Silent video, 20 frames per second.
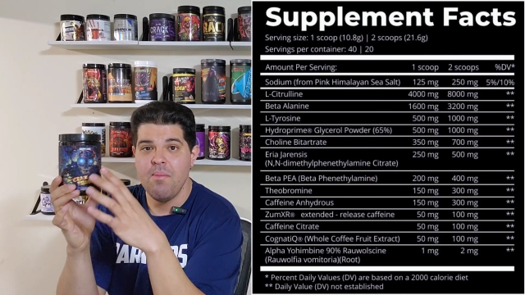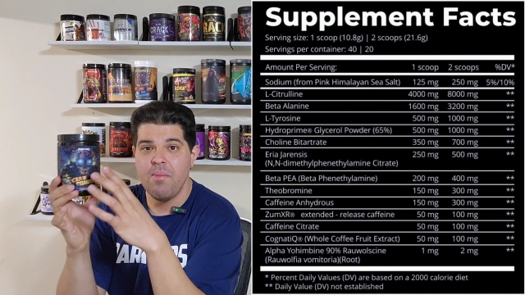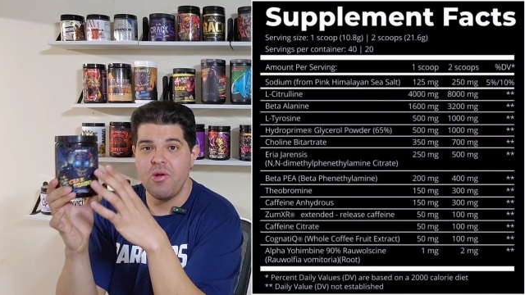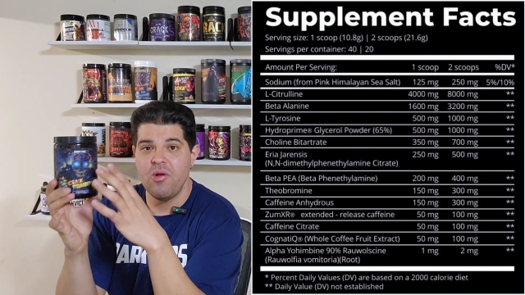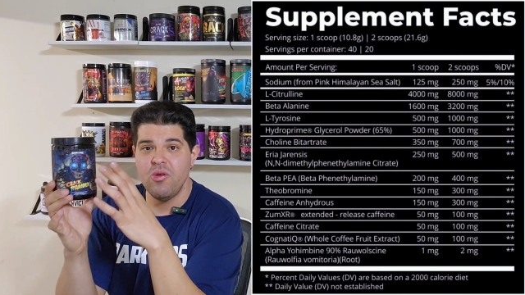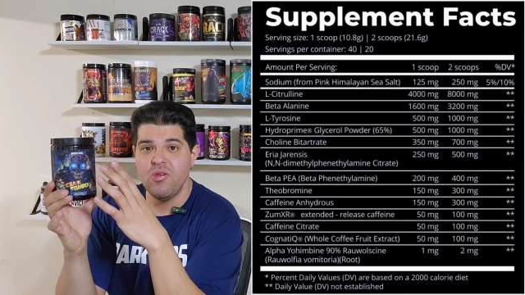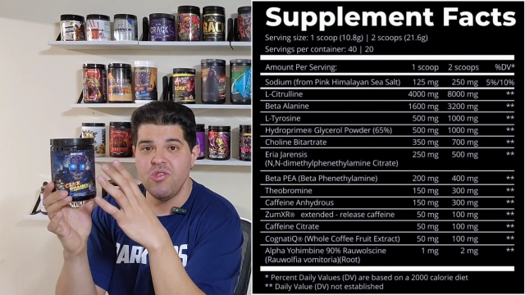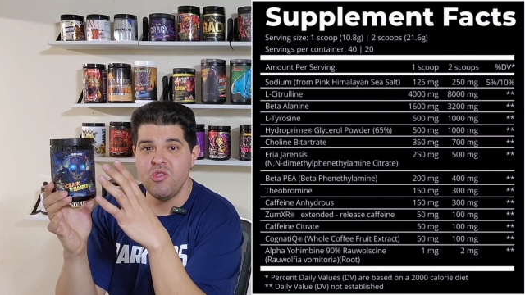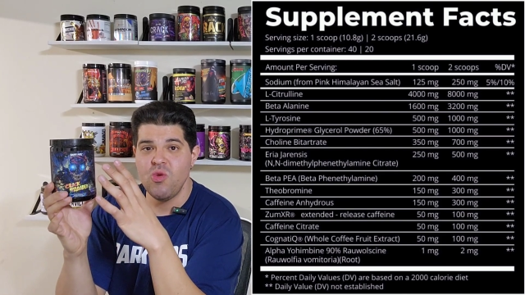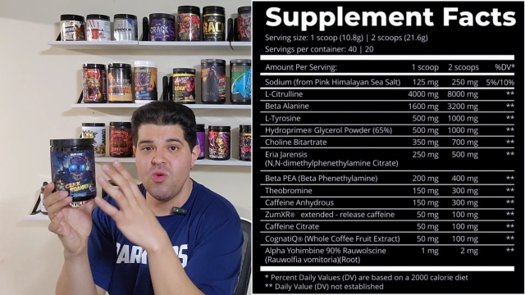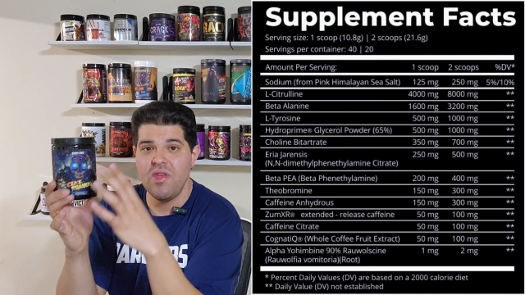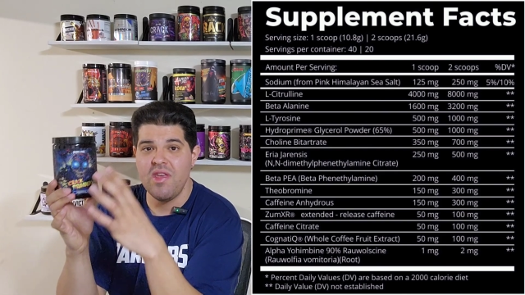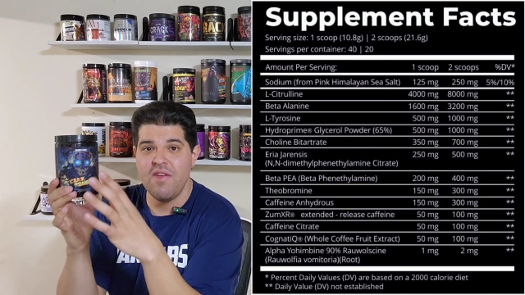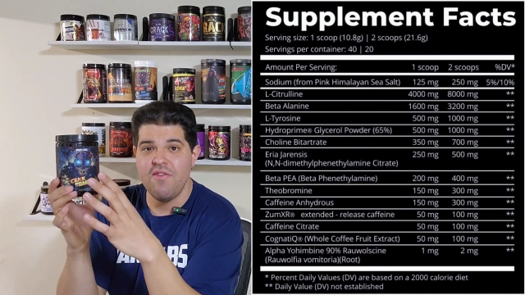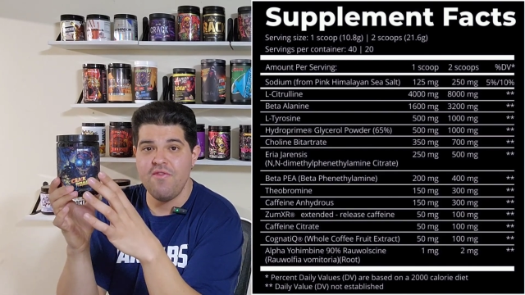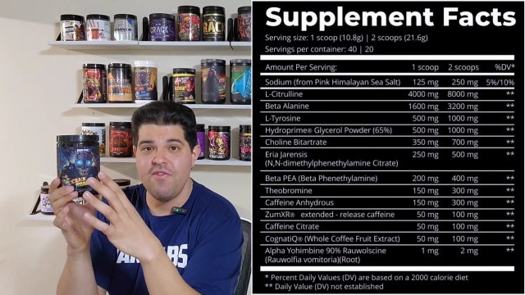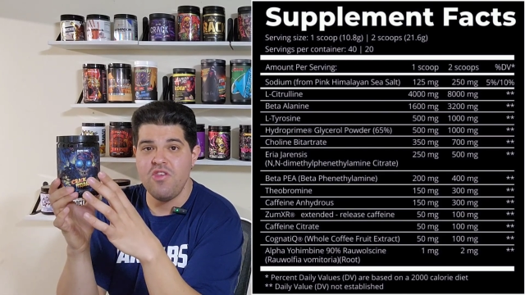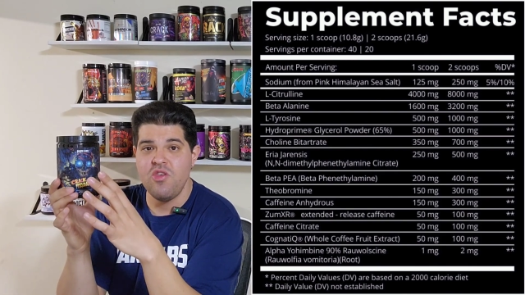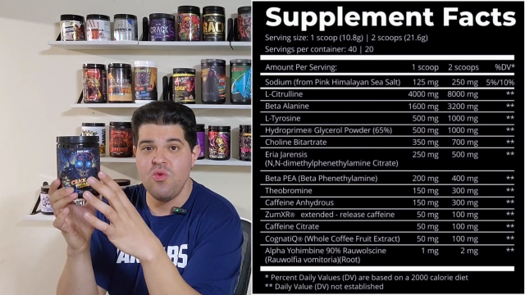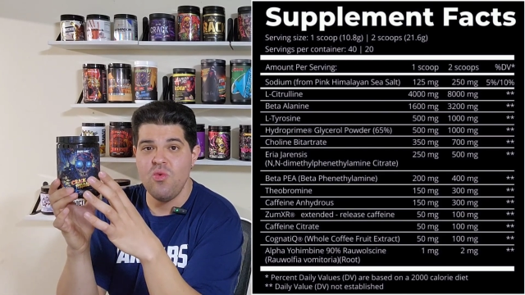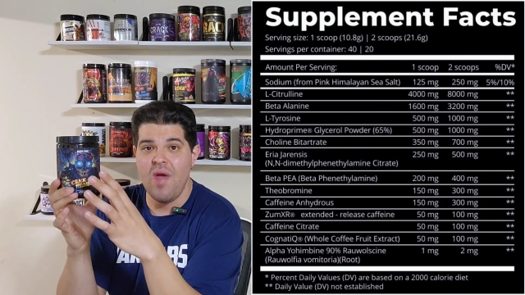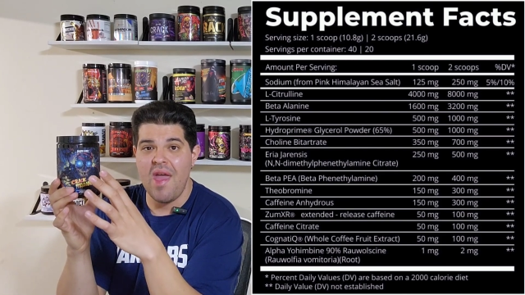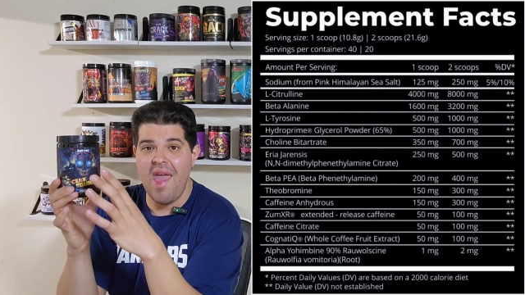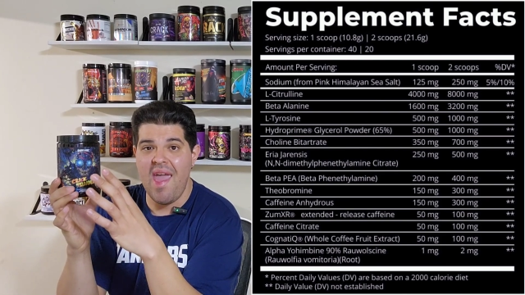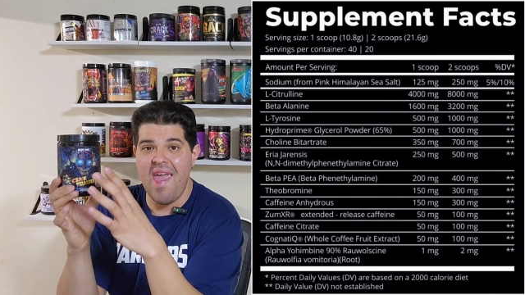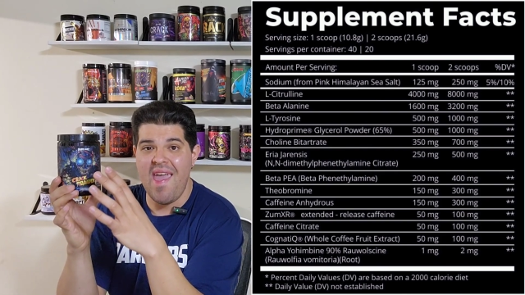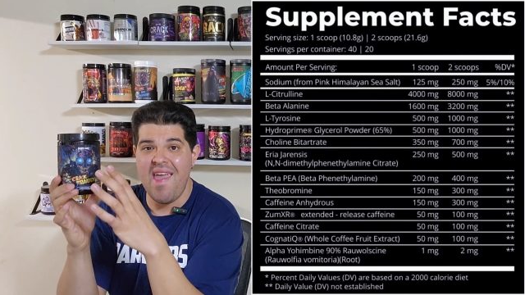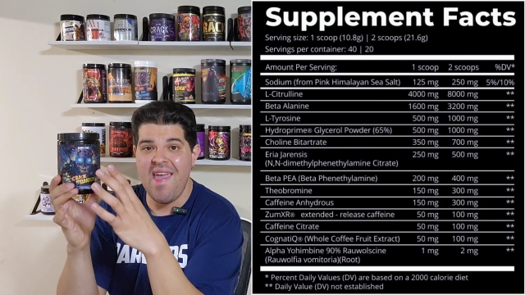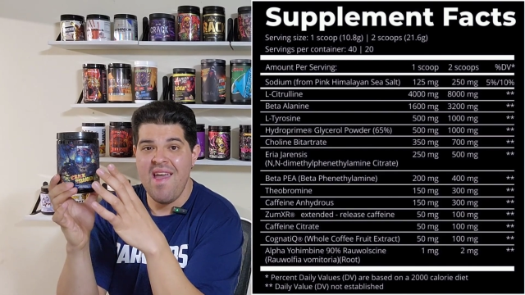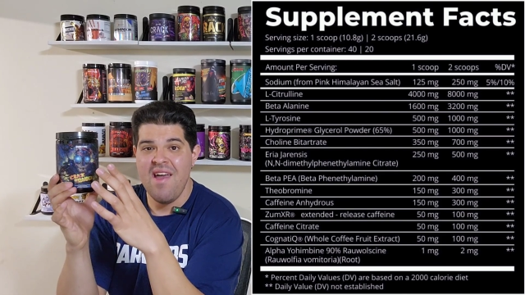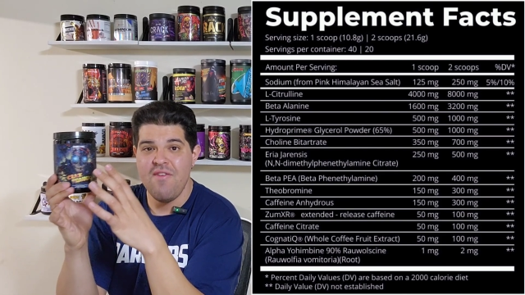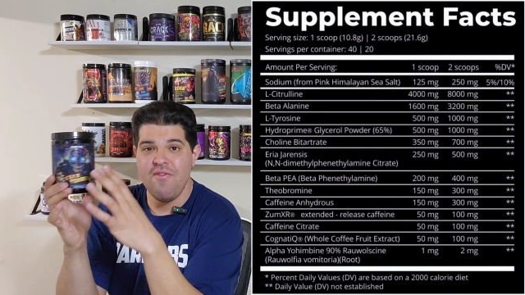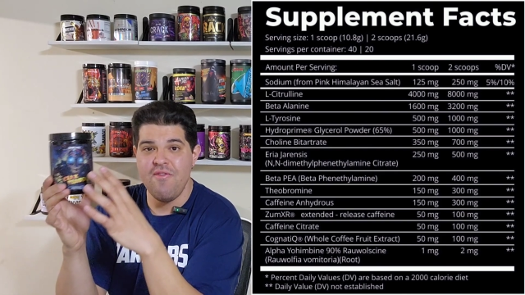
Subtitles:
but also give you a